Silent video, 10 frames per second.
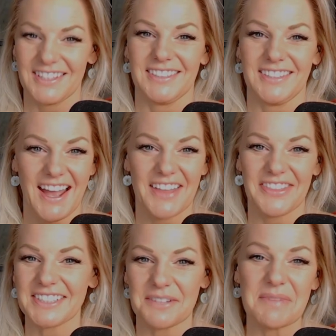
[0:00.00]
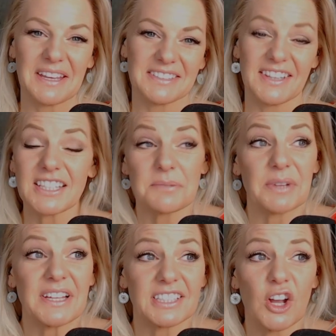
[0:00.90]
Yeah, that's amazing. That's the
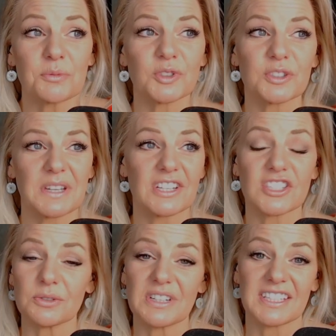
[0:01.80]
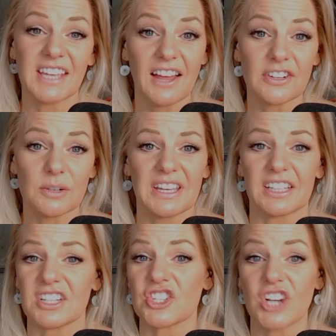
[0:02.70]
blessing of homeschools. We can do it together. We
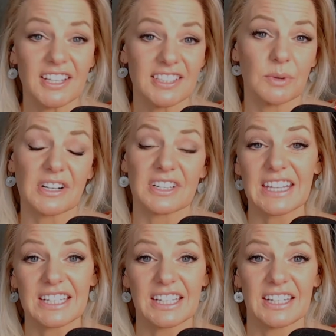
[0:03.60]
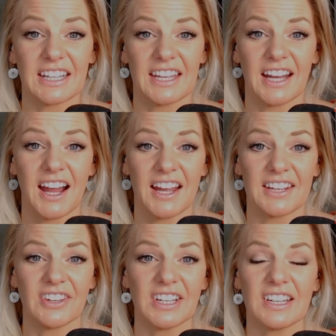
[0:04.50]
can adjust where needed. And
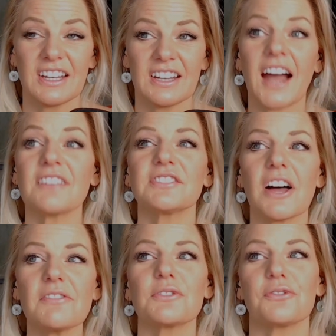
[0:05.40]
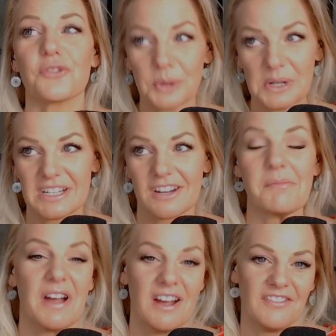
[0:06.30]
I've loved the
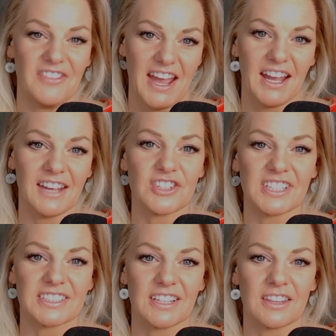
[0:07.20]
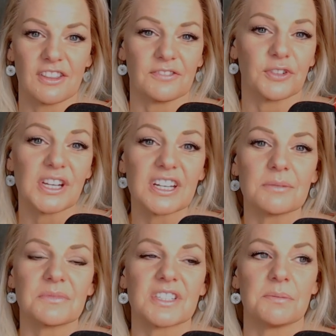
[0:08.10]
freedom of that. I've just, the
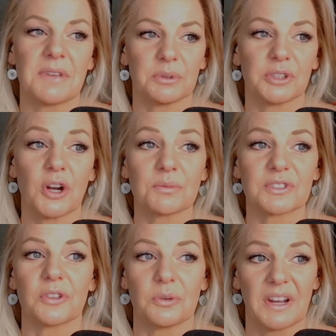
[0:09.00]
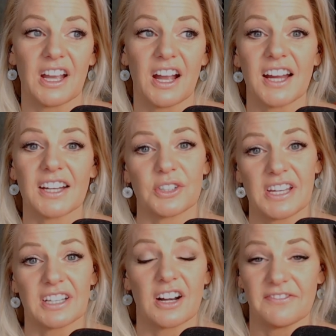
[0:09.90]
freedom to be able to homeschool the way God
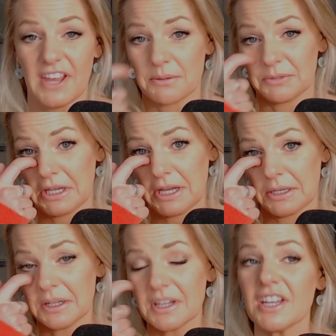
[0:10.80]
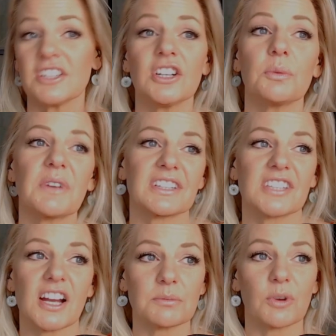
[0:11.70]
created our family. And, we can
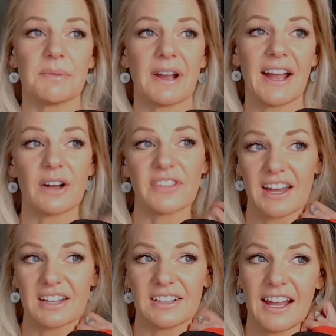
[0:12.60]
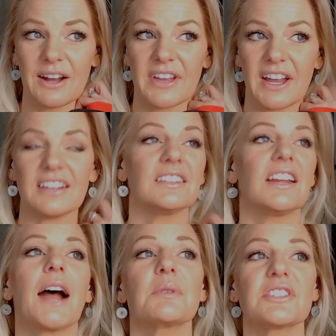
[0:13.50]
talk more about
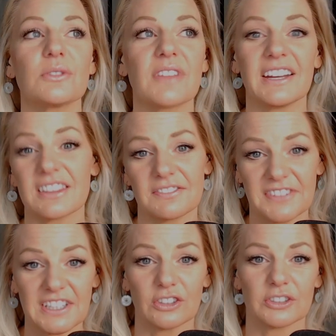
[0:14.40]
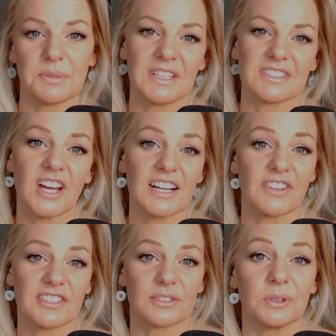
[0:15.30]
how we do that in the field, because a lot
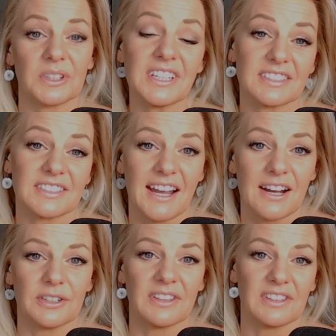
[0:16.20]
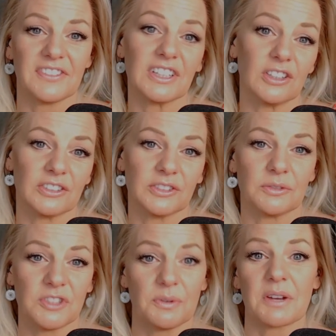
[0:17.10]
of our school is out in the field
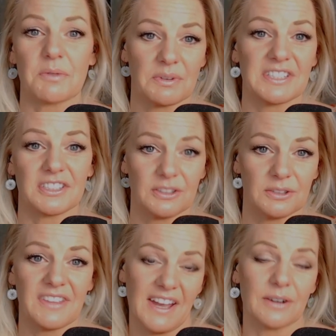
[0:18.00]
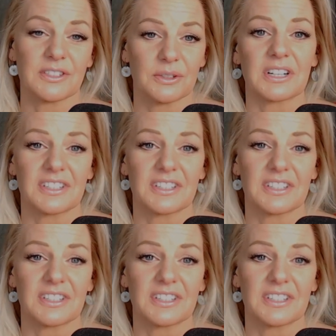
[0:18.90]
doing what we do in the outdoors.